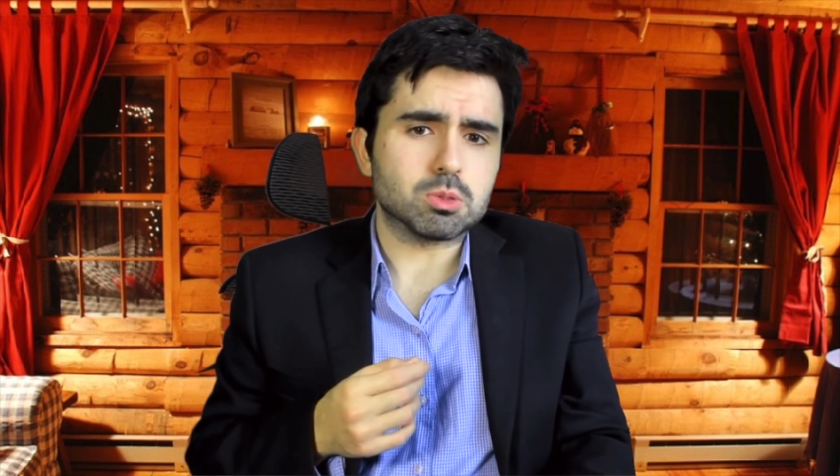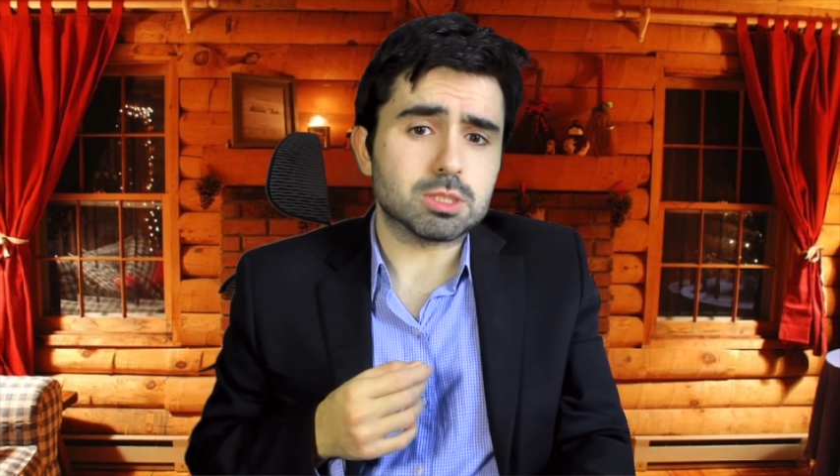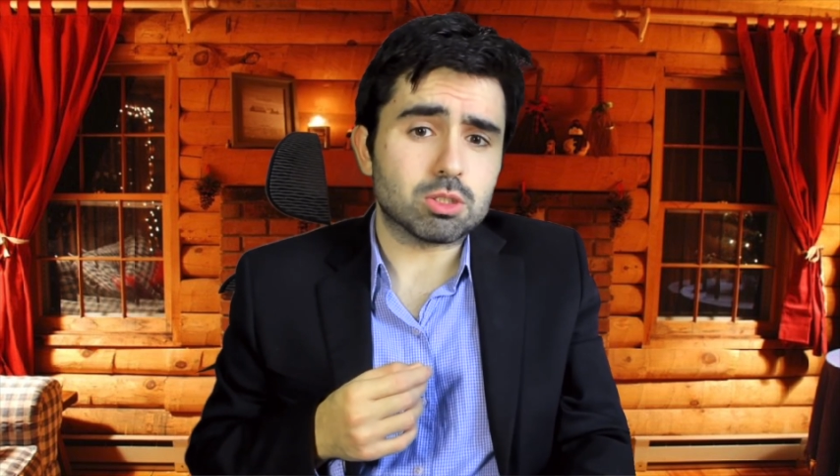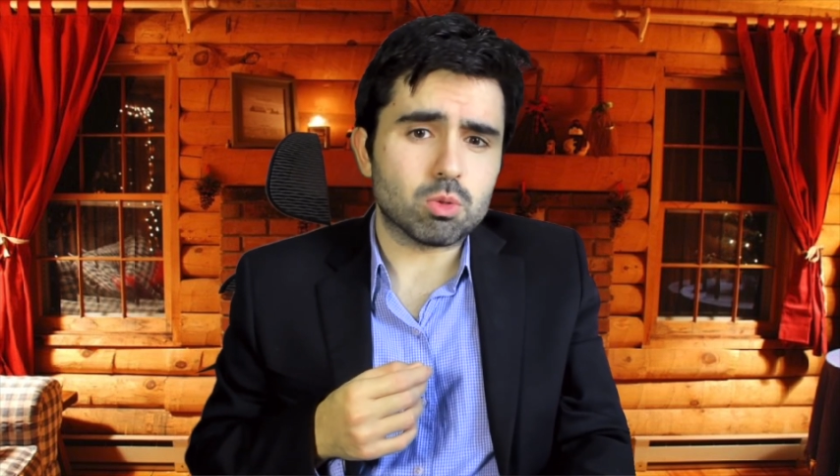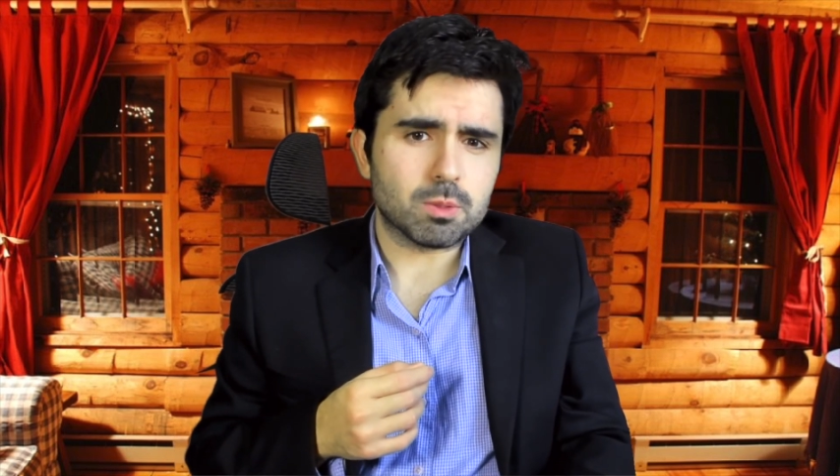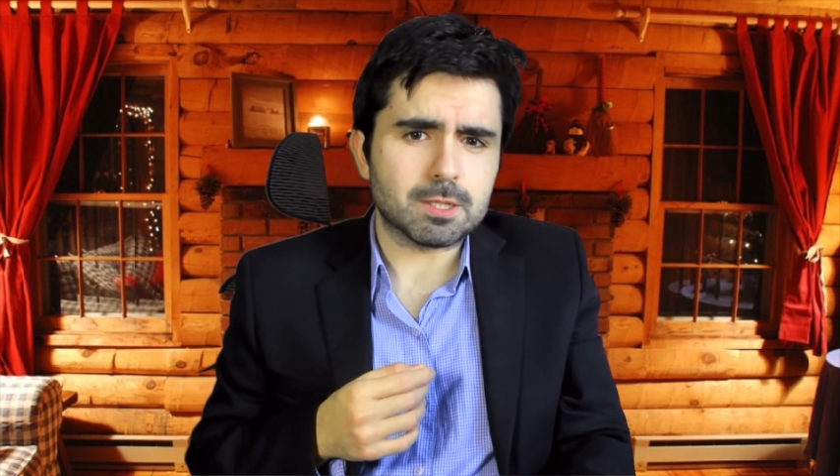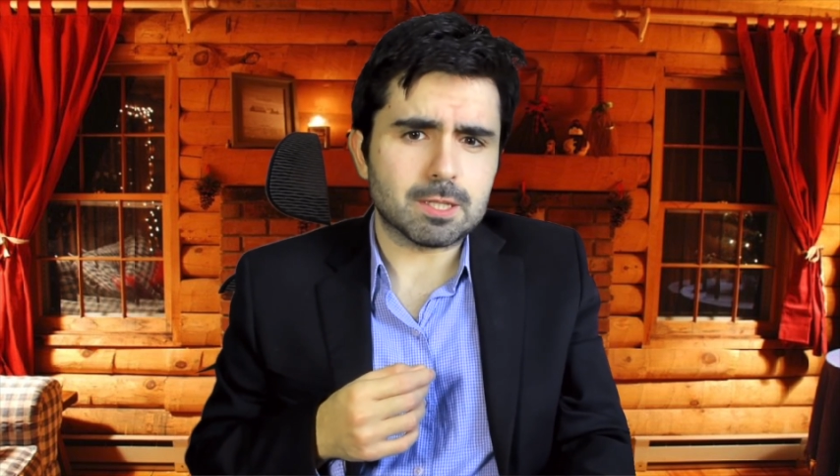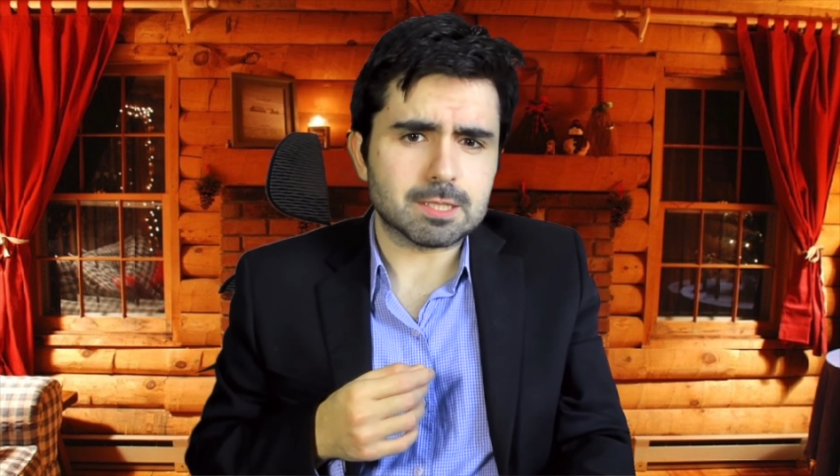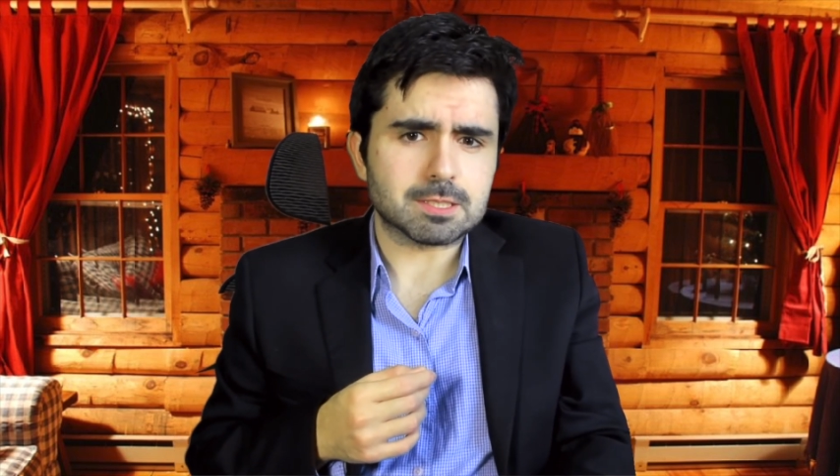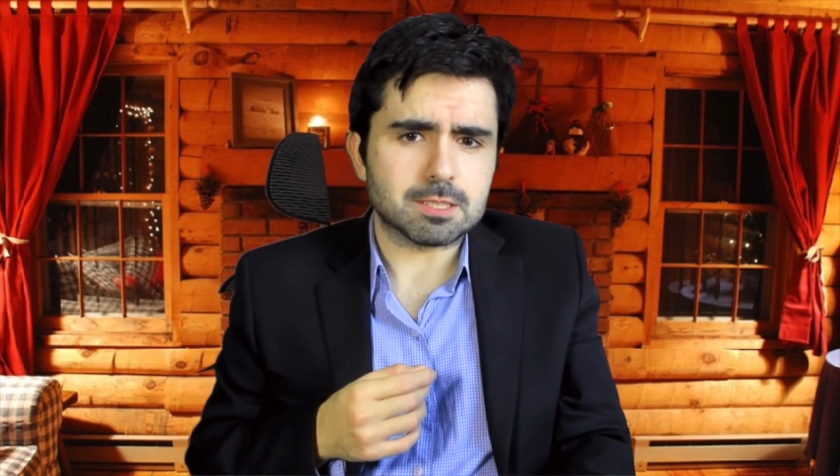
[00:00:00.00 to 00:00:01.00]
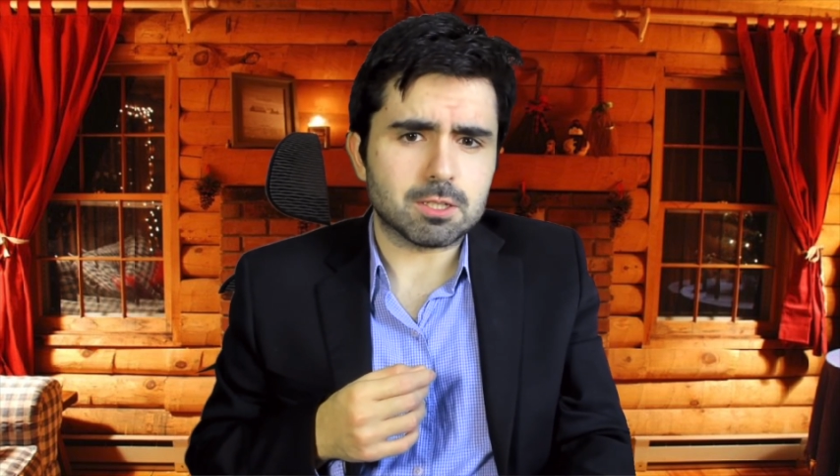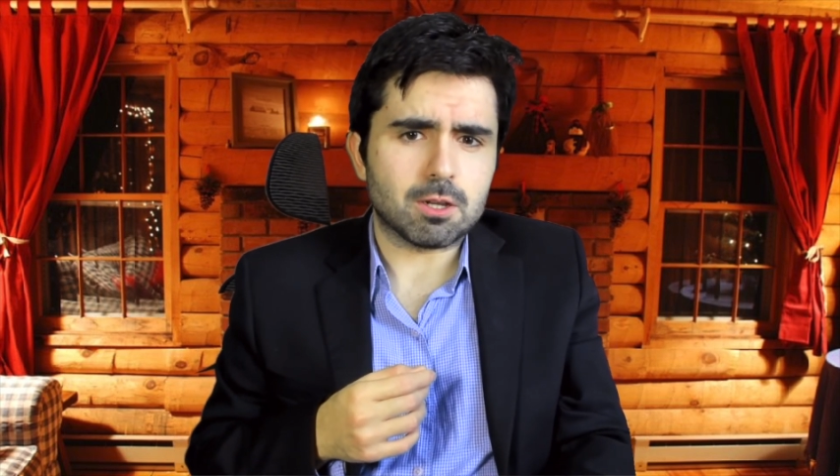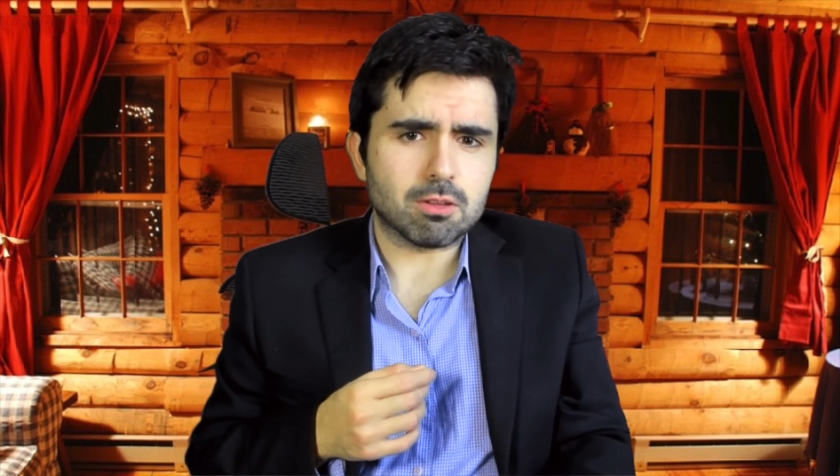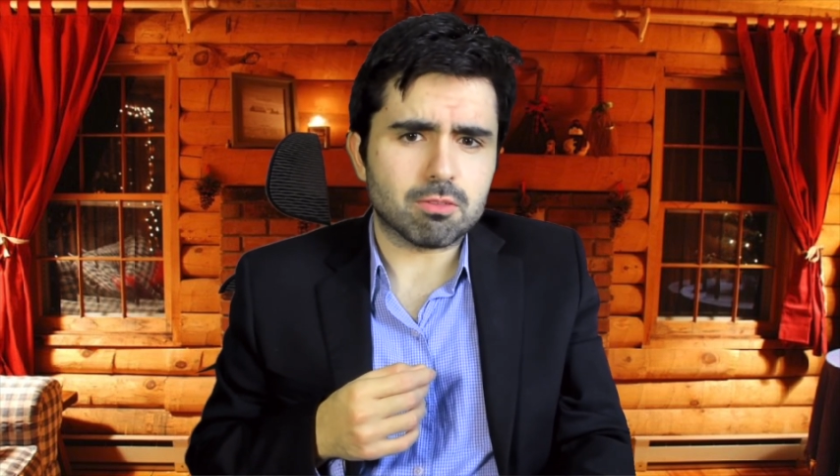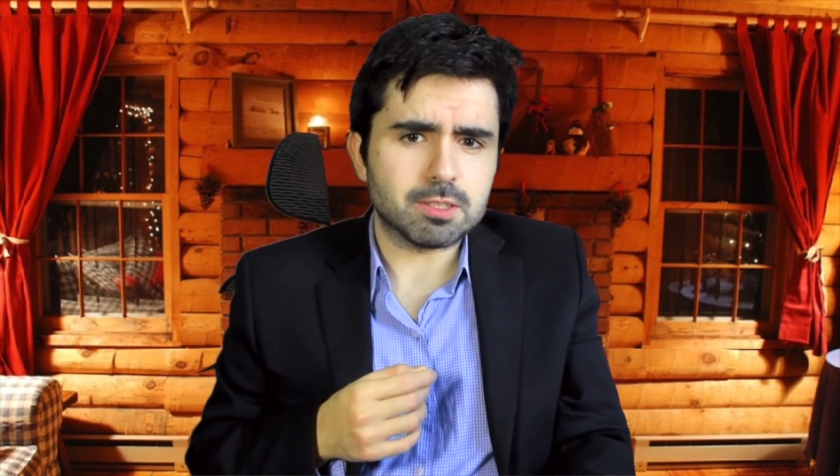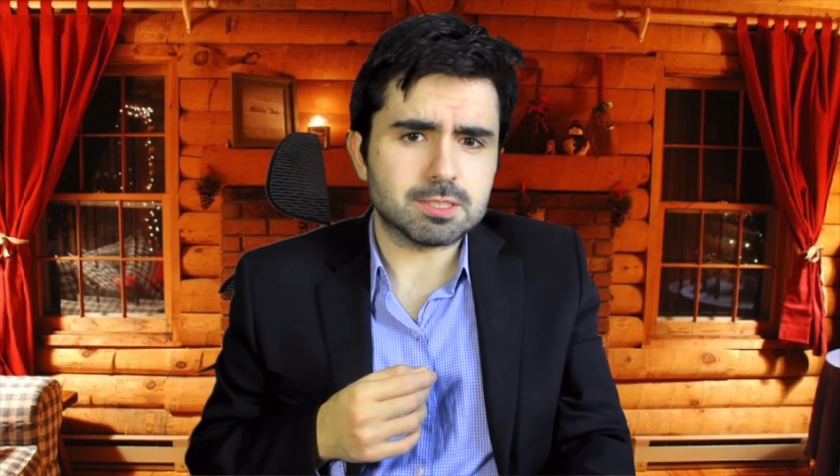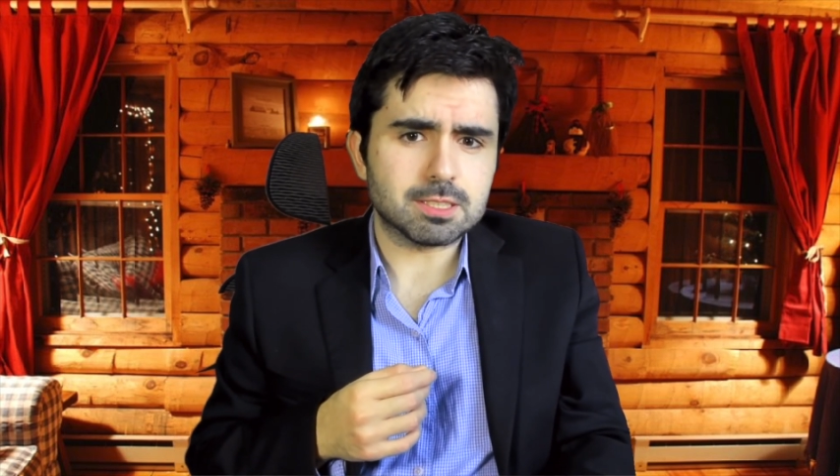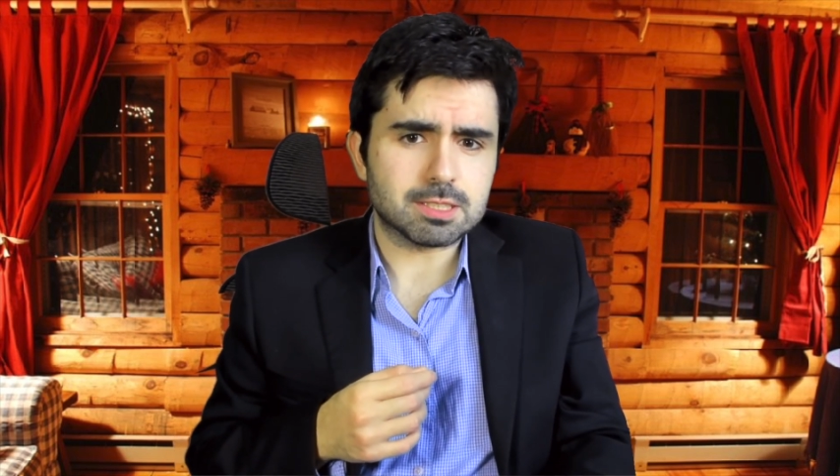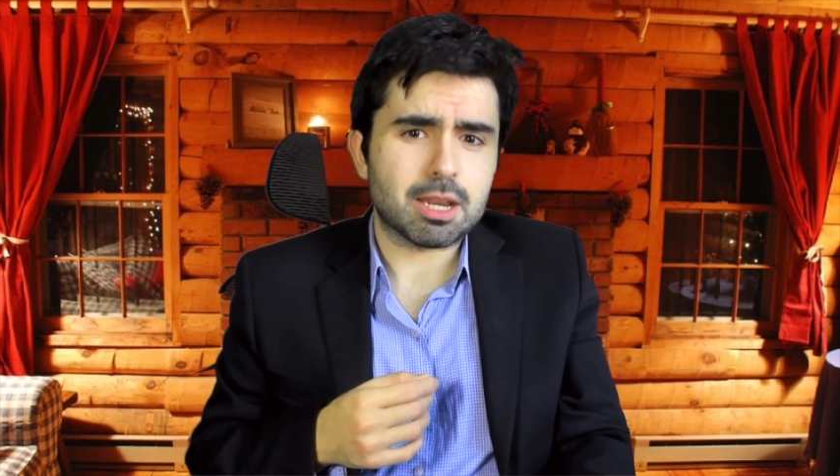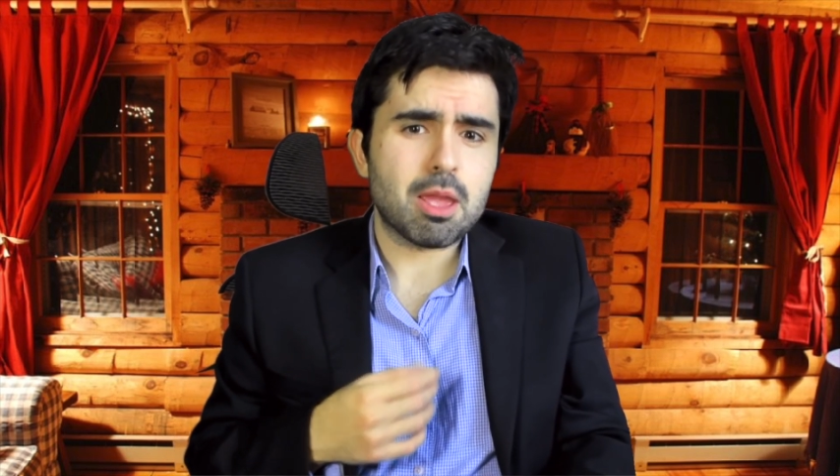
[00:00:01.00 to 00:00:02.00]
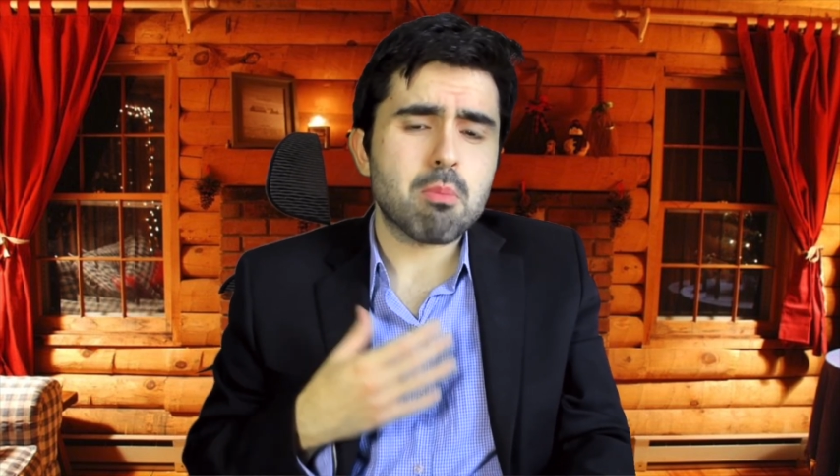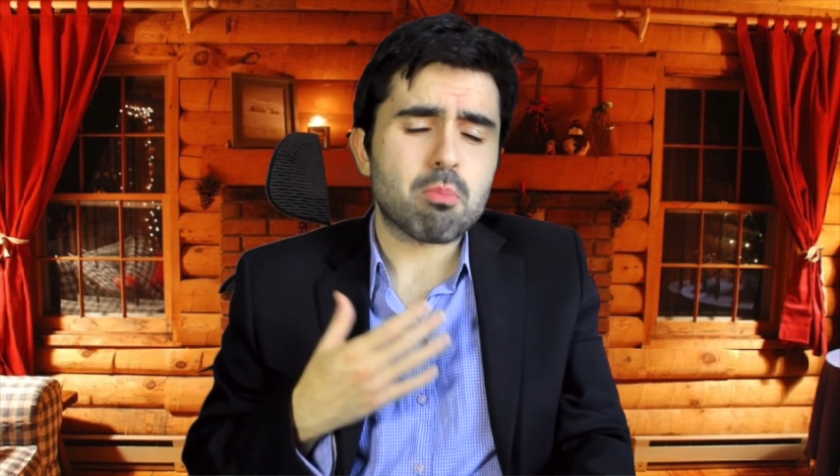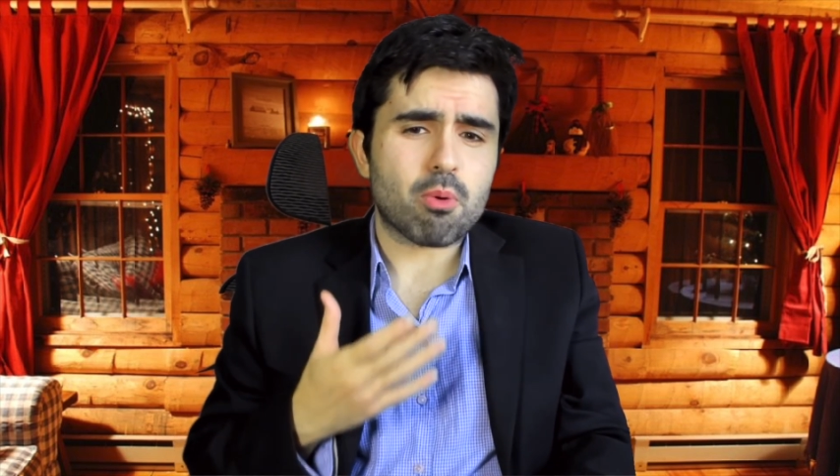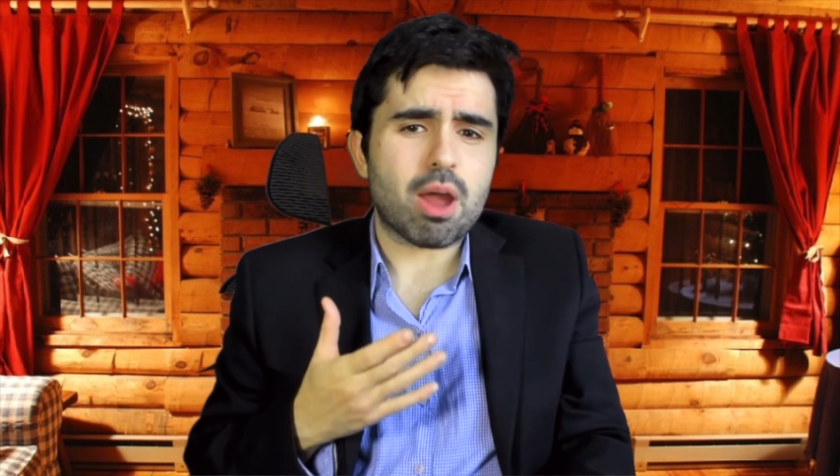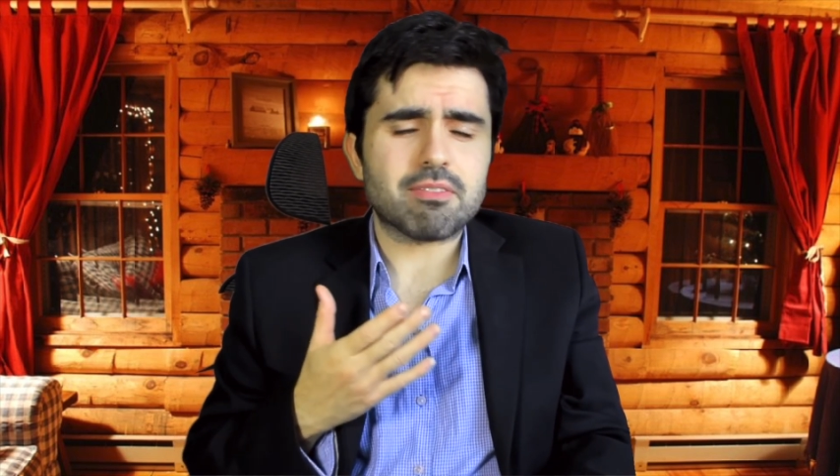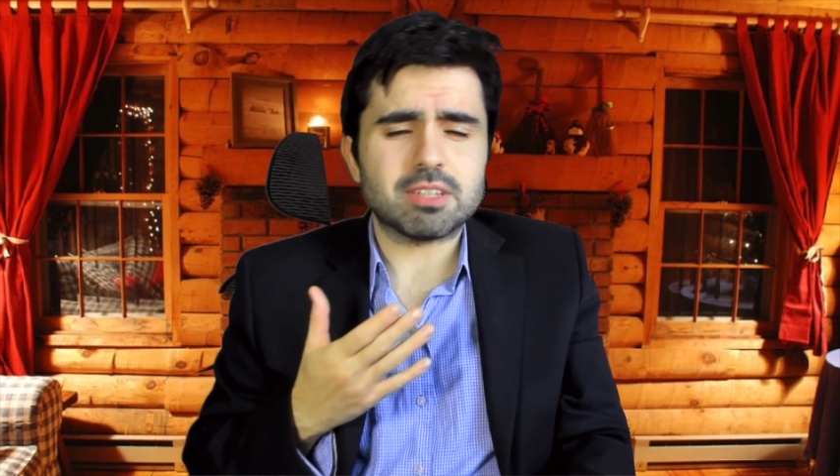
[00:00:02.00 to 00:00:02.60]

that the real lesson to all of this is that private